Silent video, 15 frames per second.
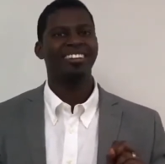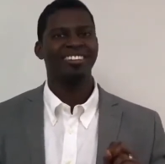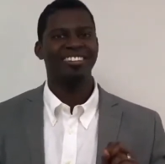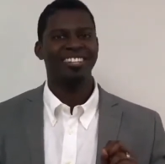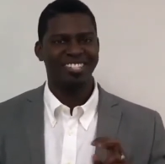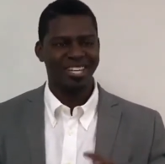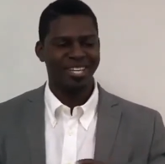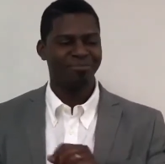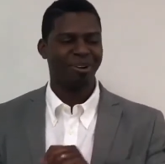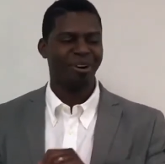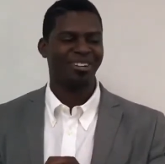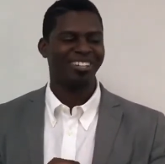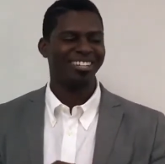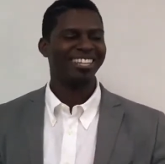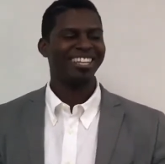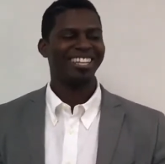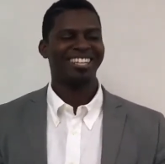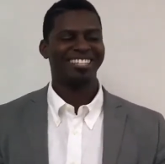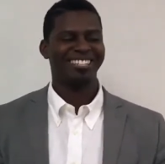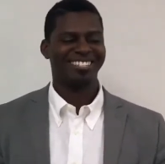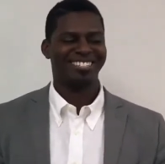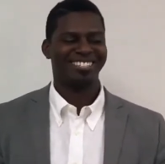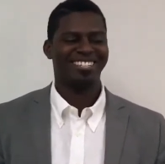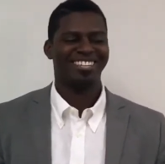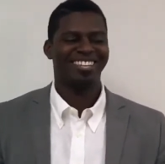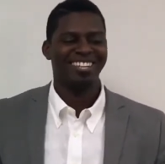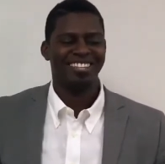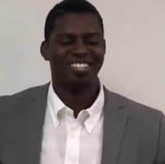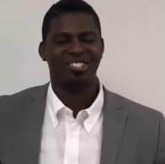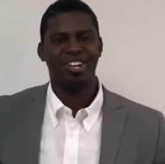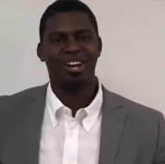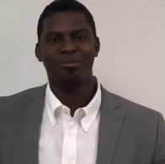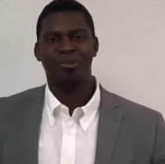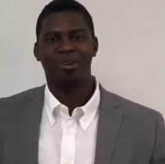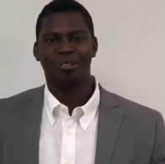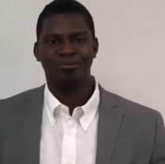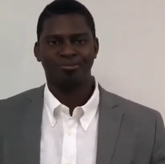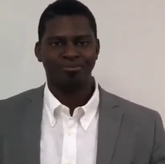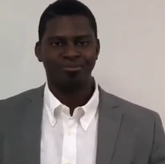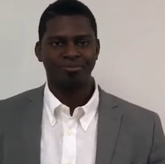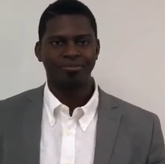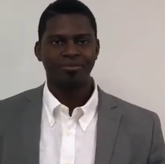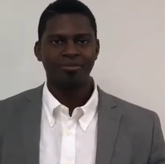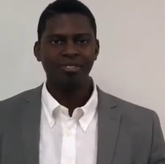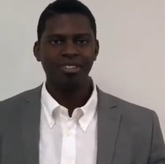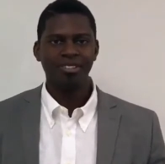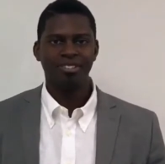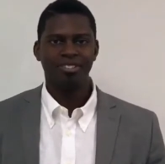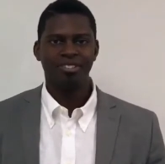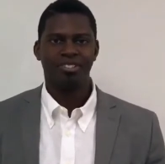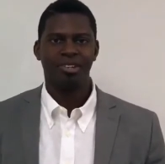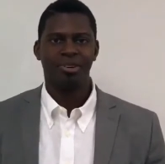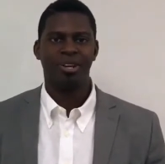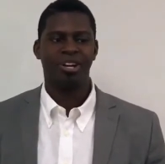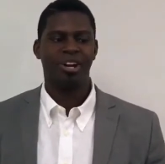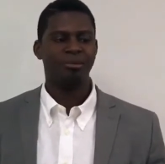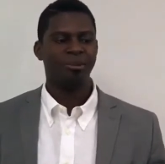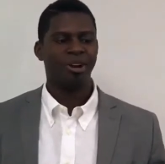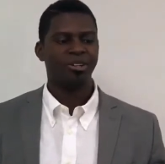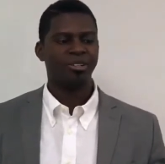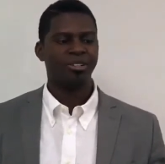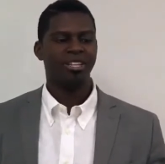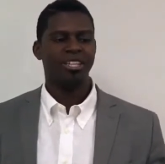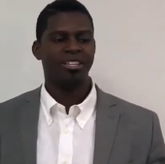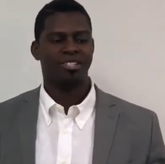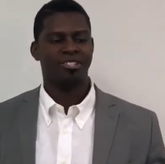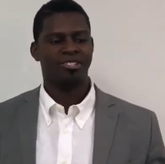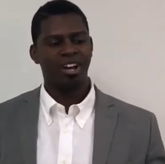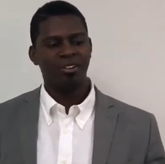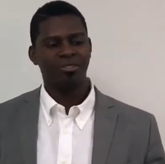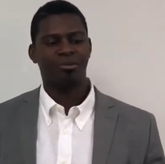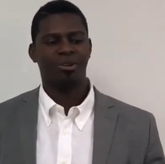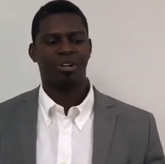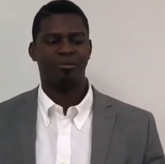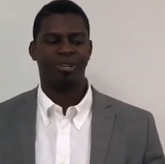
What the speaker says: The second part is the software. So in our model, the software